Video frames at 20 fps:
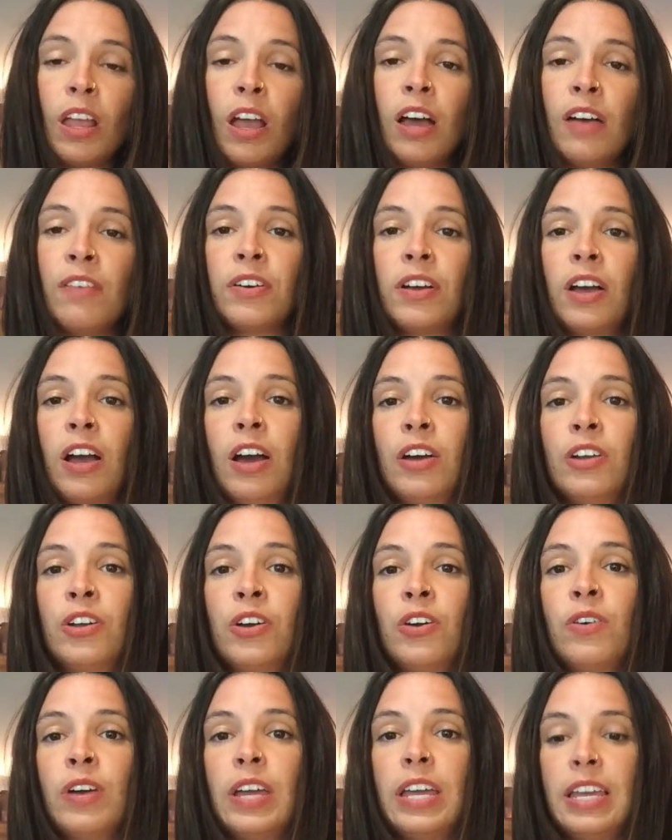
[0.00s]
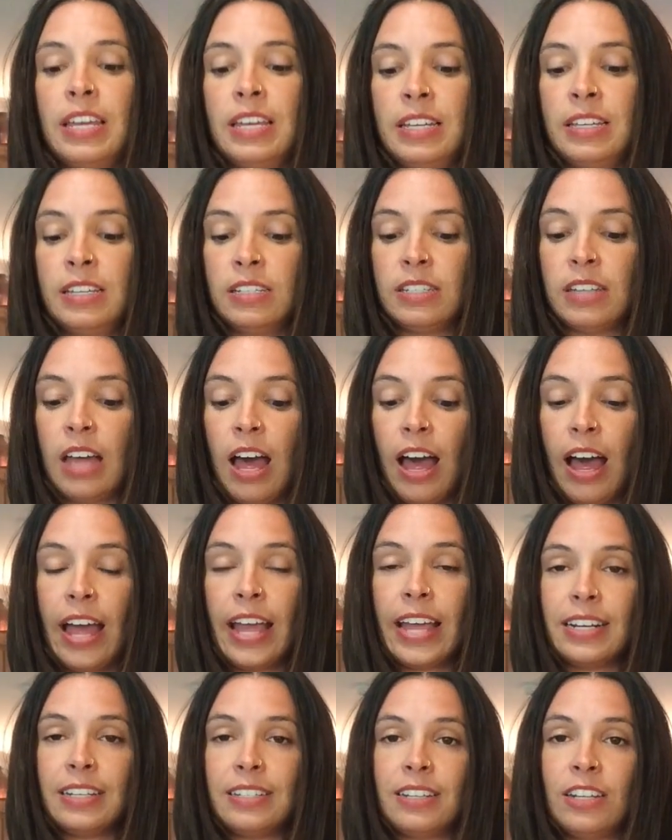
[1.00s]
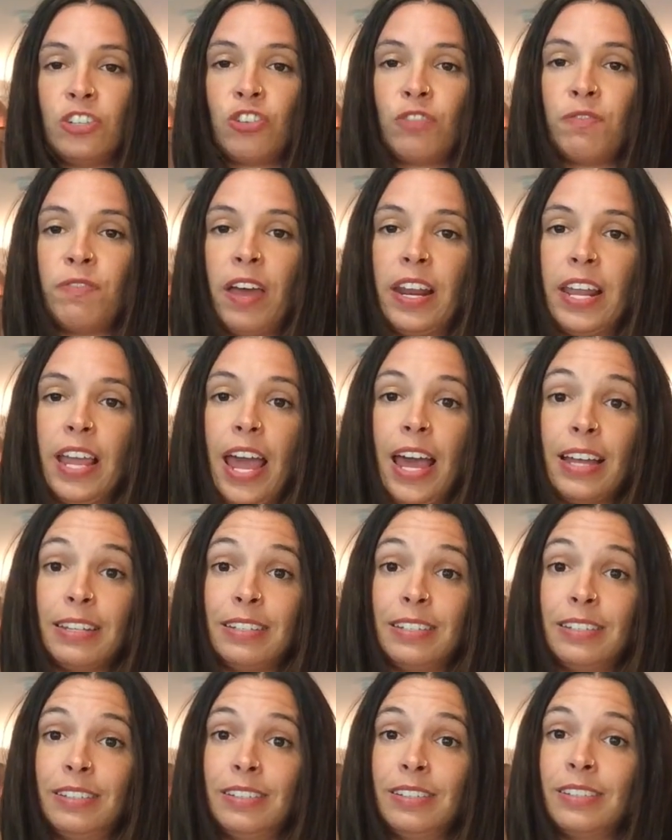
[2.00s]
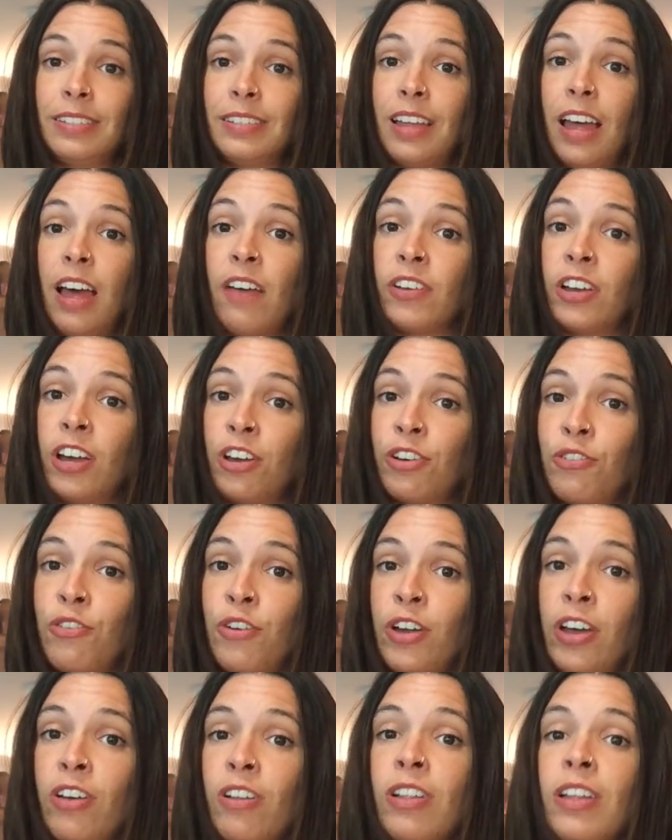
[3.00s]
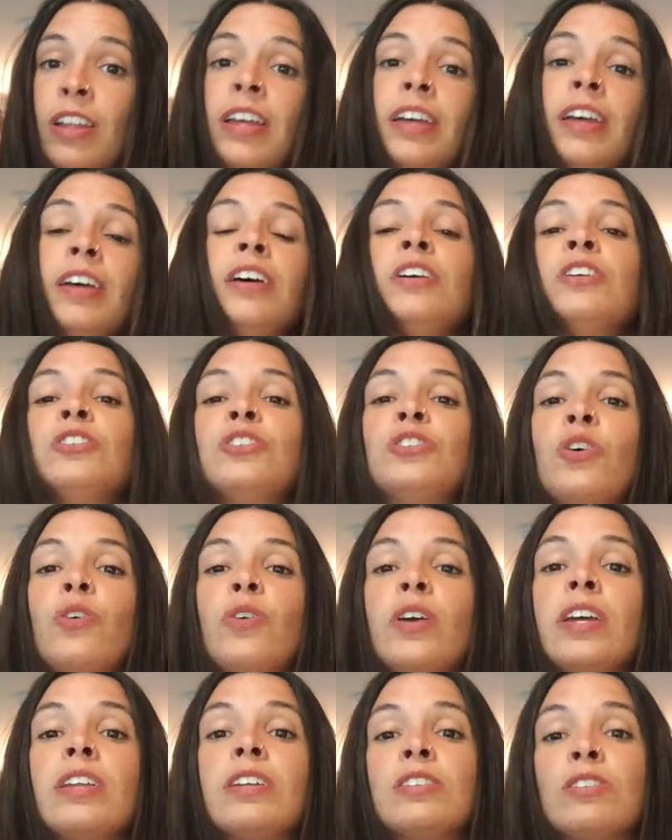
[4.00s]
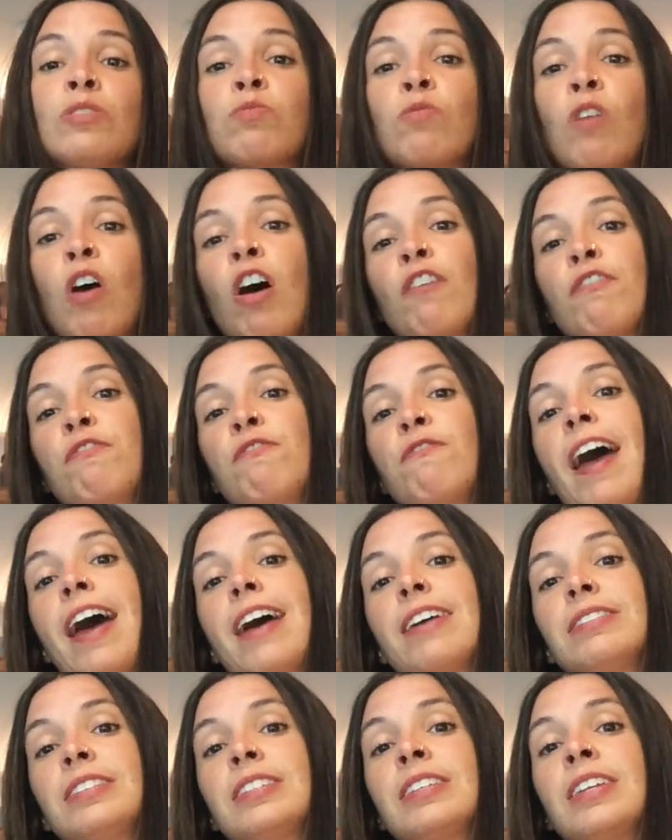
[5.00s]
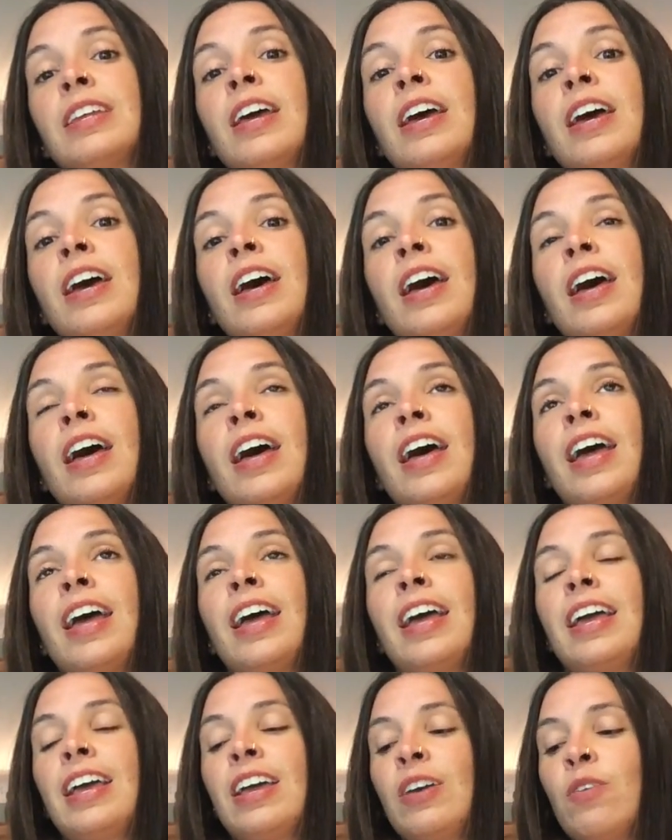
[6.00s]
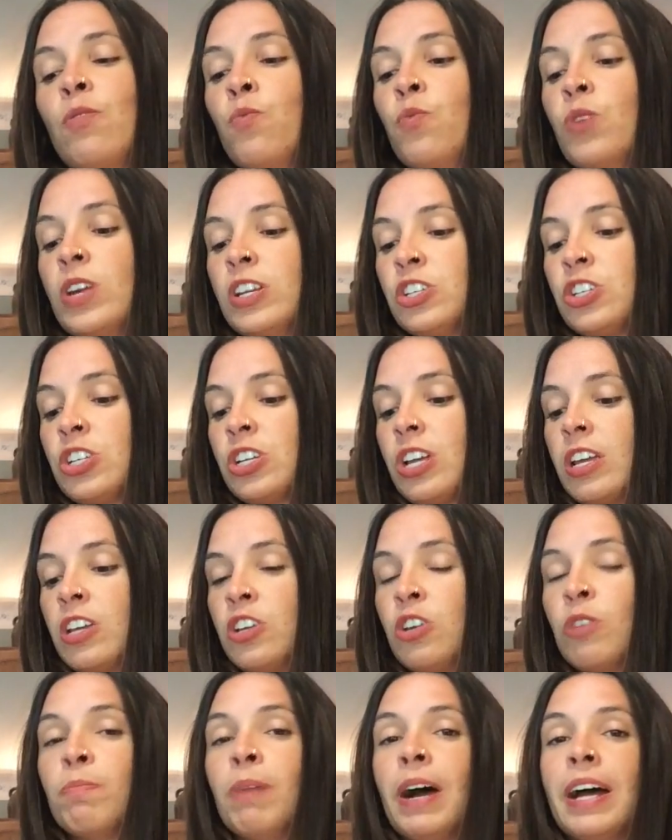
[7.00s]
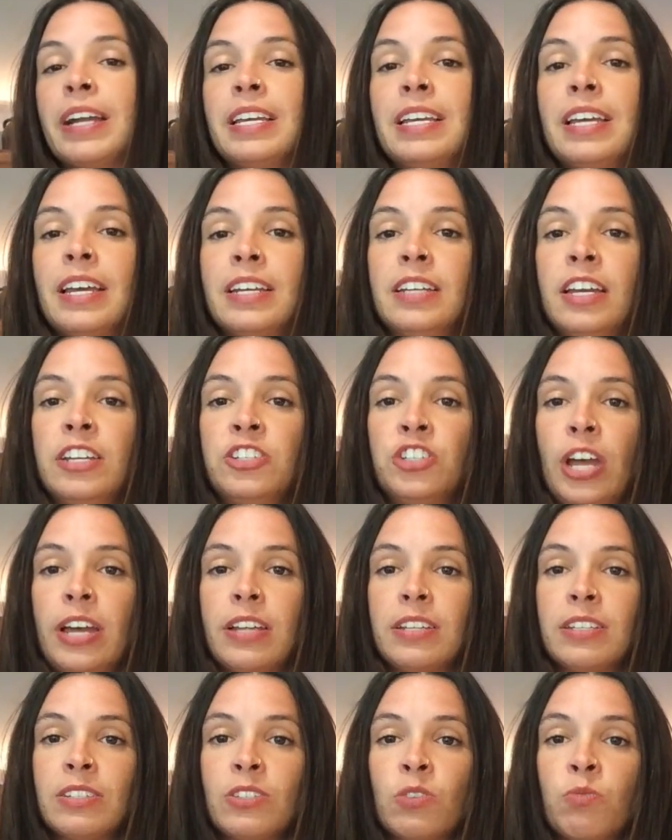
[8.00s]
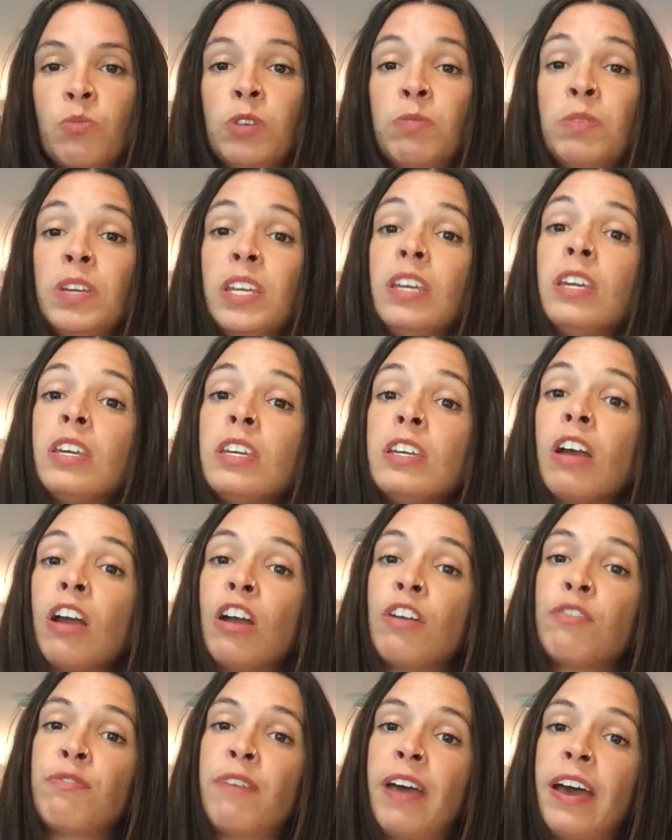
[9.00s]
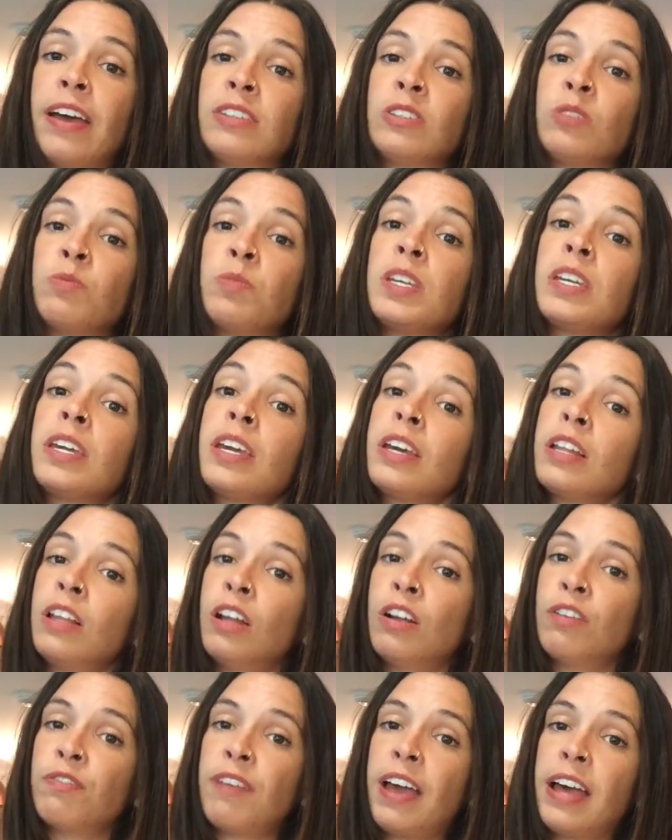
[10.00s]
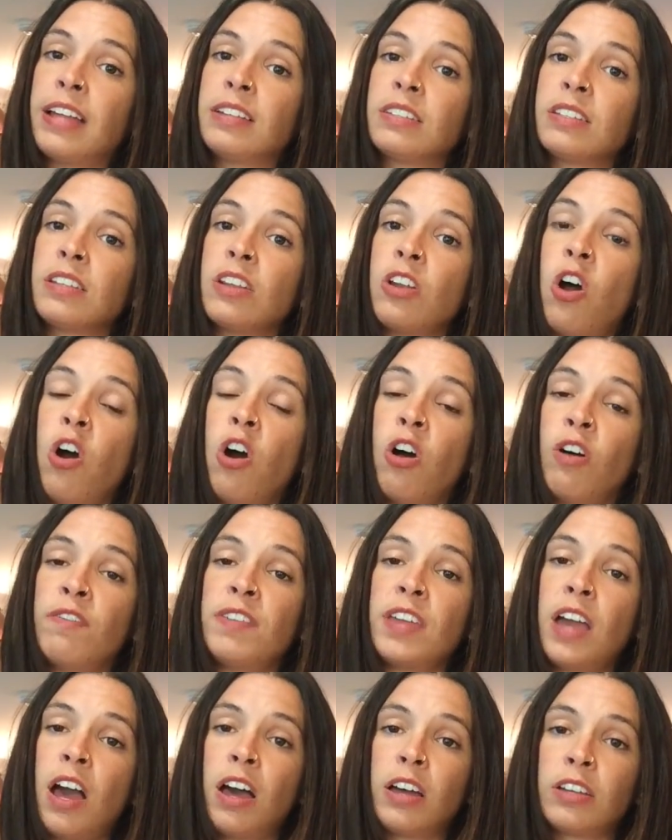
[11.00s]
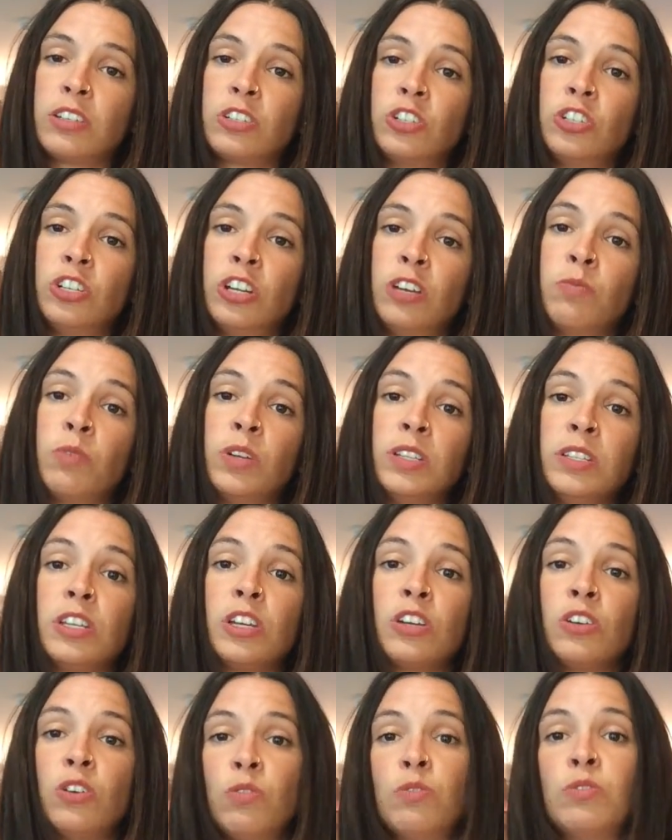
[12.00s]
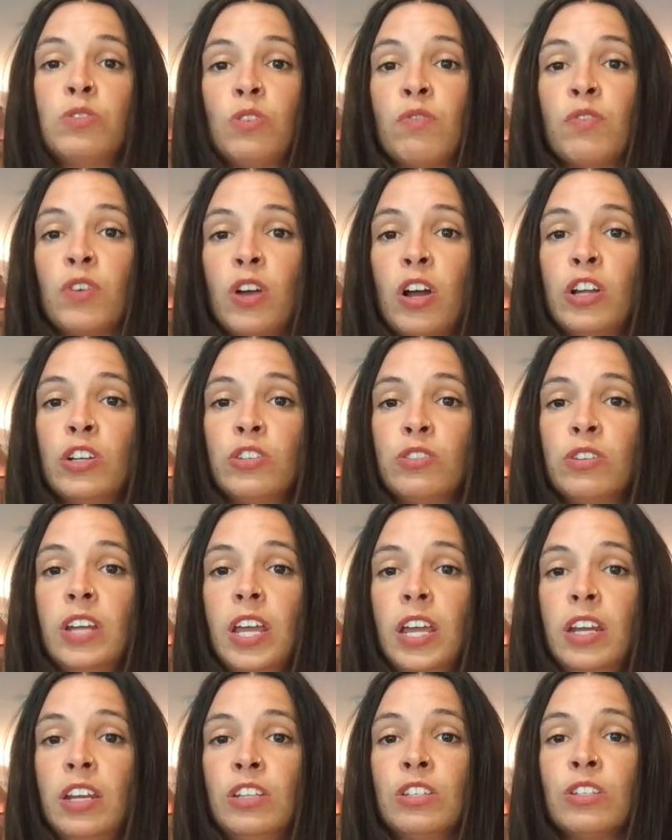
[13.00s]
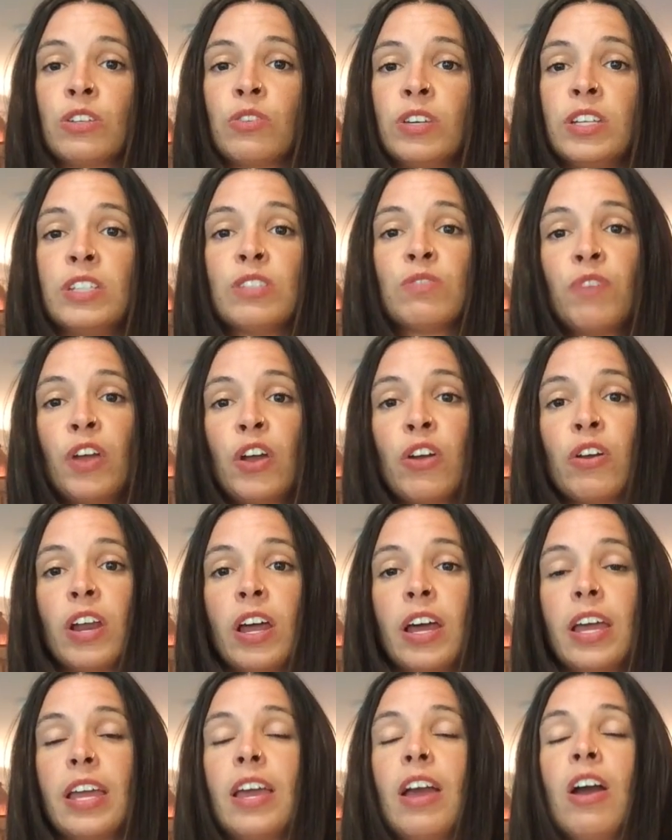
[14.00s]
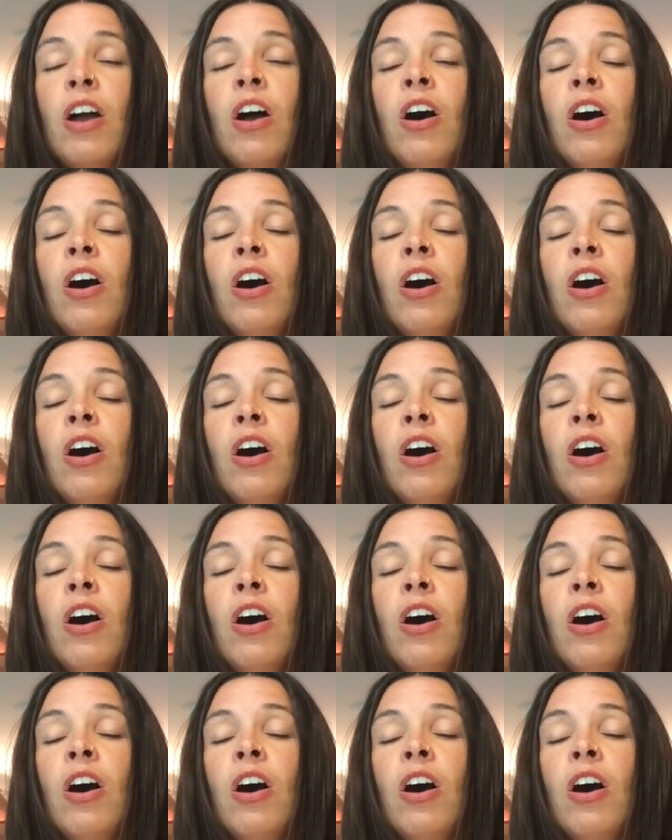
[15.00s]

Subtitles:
Avocado is high in essential fatty acids, avocado oil. So it is a raw fat, which your body can digest. When we heat our fats, we kill our fats. And all of the oxygen, once it goes over 180 degrees Fahrenheit,